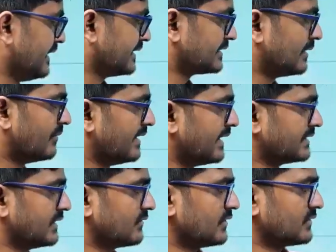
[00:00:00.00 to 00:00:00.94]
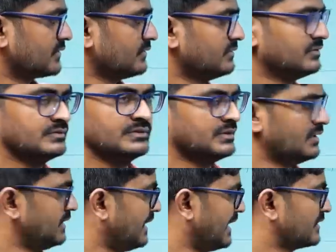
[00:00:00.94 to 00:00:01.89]
x double dash equals to,
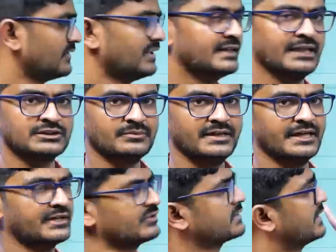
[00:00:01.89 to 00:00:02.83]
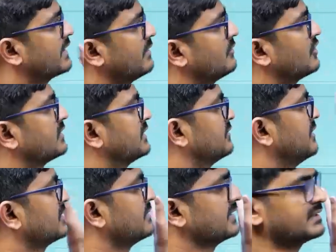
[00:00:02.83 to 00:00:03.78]
actually it has to be negative sign, right? Because
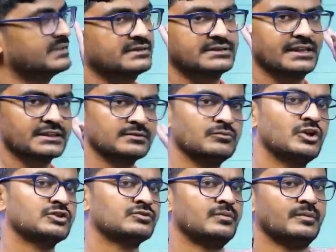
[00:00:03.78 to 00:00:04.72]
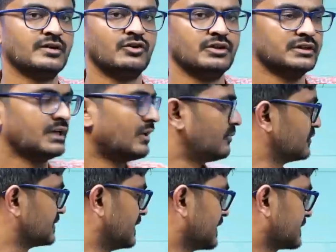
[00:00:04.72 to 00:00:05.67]
displacement is in this direction, blocks will be going in the
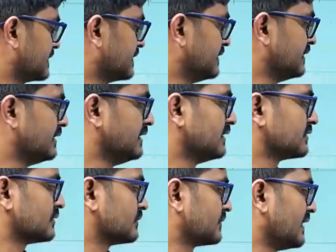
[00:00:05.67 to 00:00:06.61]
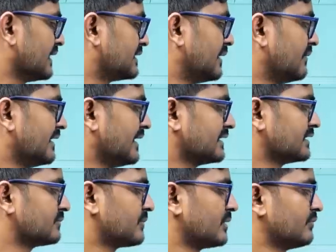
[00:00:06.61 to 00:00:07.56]
opposite direction. So x double dash
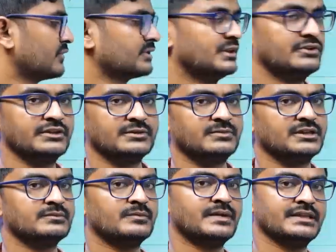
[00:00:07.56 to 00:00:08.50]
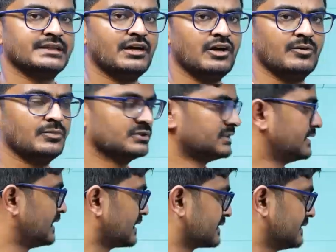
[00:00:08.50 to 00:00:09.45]
is proportional to displacement but in the opposite
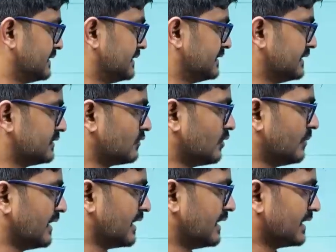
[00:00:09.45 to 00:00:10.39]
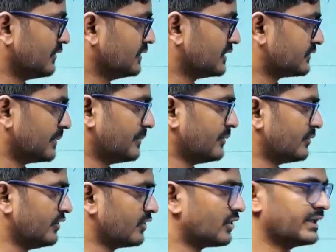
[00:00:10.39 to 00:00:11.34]
direction. This is omega. Now this one
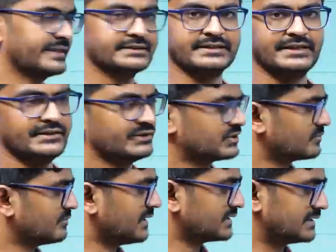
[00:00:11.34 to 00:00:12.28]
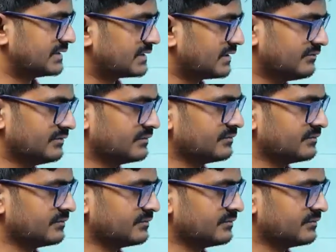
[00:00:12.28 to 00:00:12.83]
people will call it as reduced mass and stuff.